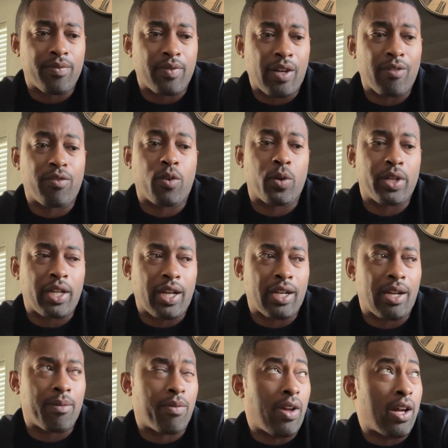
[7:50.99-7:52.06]
At 48,
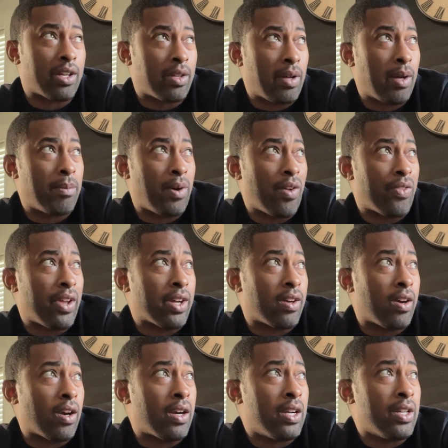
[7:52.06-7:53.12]
I bought that
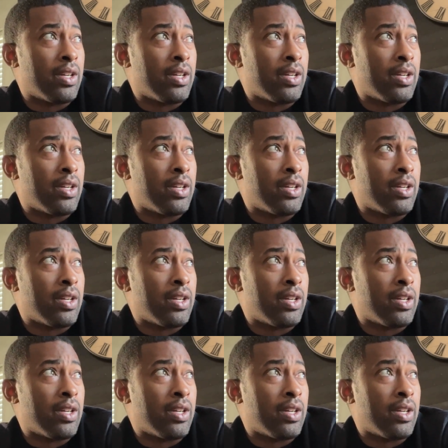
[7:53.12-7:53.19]
car.